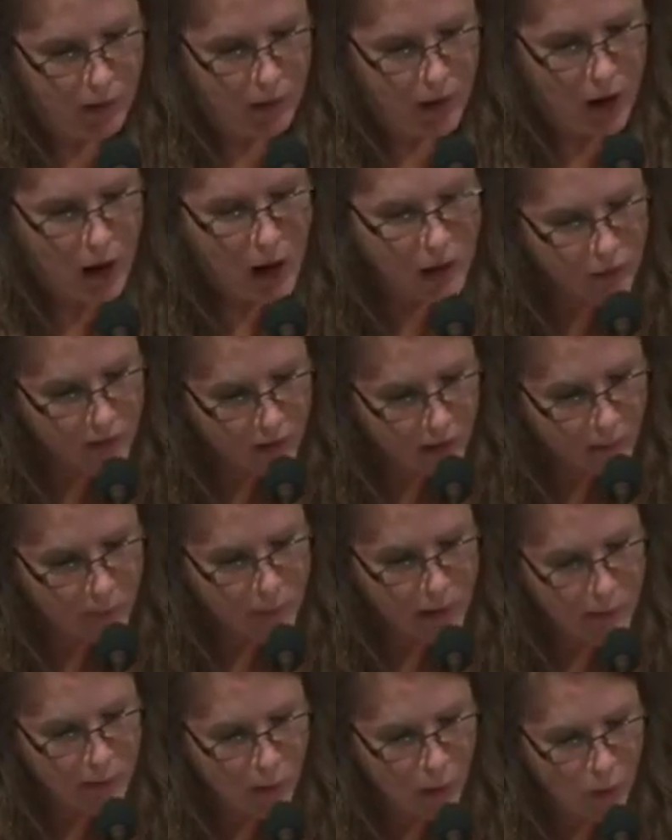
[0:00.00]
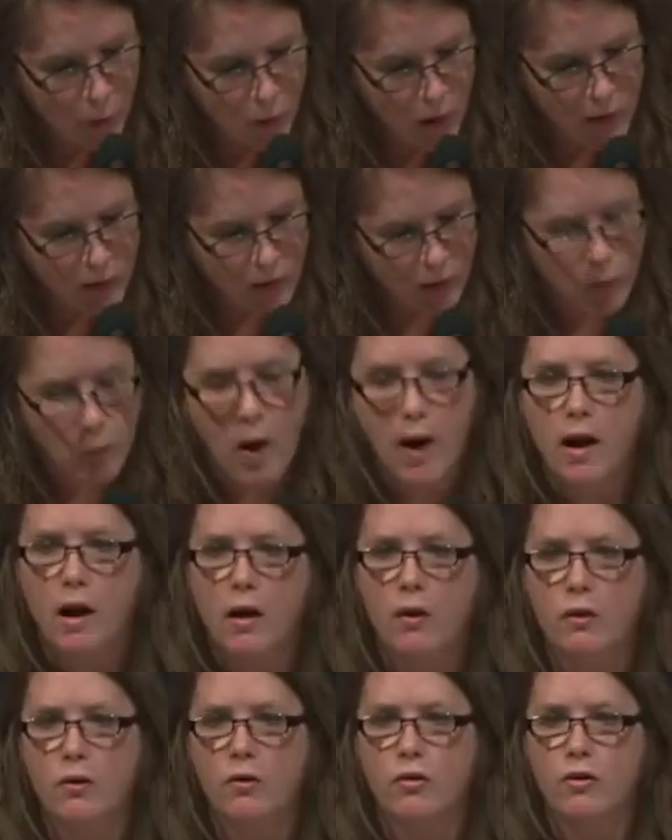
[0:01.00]
And some people wonder why
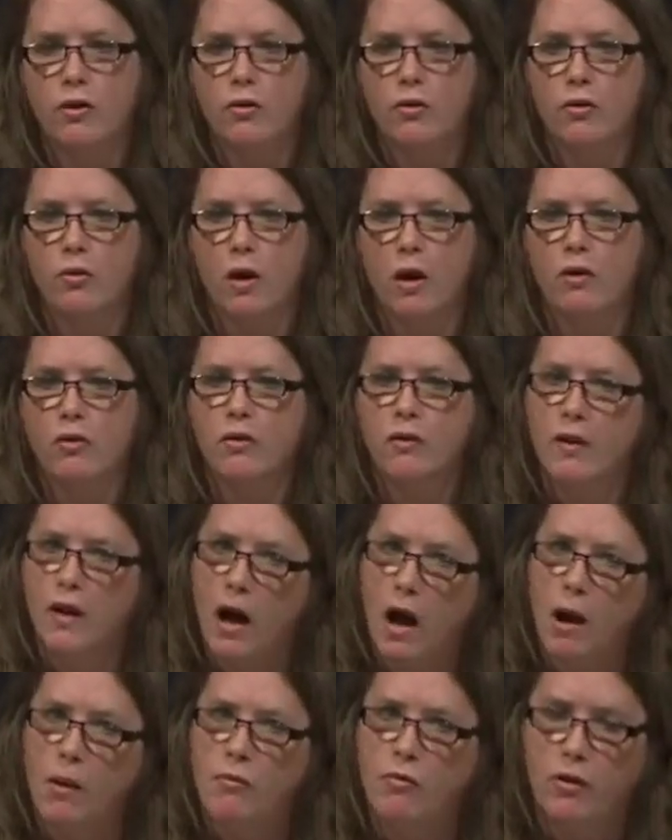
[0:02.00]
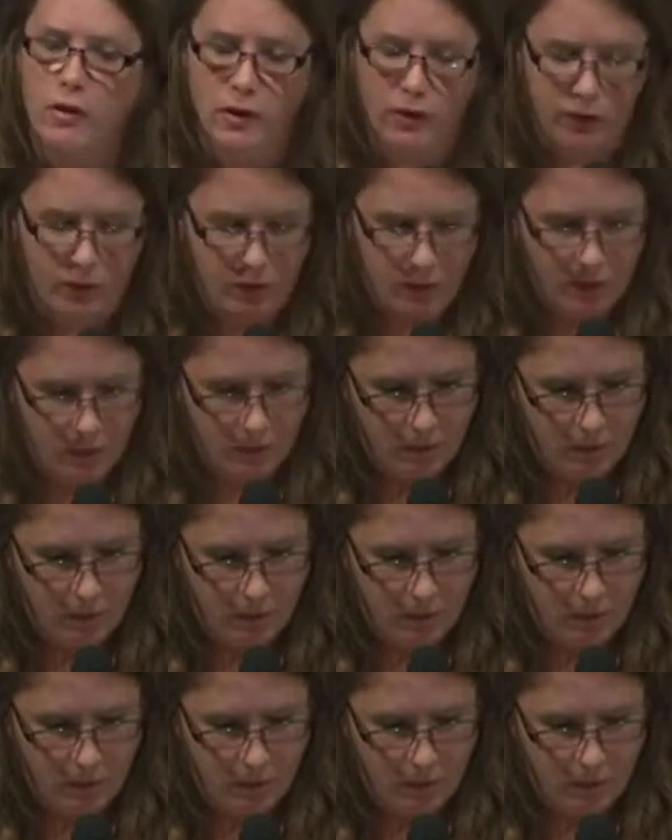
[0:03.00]
others distrust the obvious.